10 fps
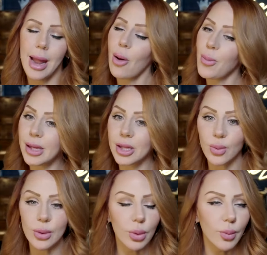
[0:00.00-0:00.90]
now
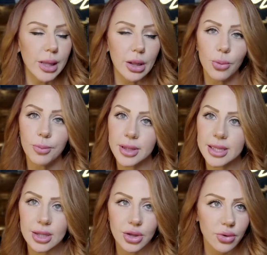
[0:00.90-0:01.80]
because we we looped the
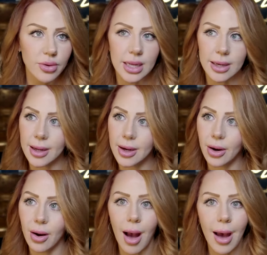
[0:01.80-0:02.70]
sisters in here.